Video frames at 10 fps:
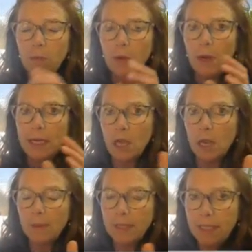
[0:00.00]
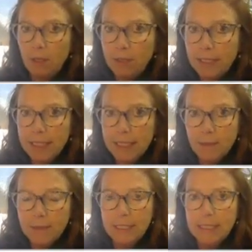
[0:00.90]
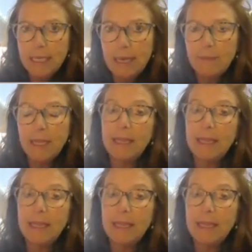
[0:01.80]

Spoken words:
where I talk about the queuing systems in depth,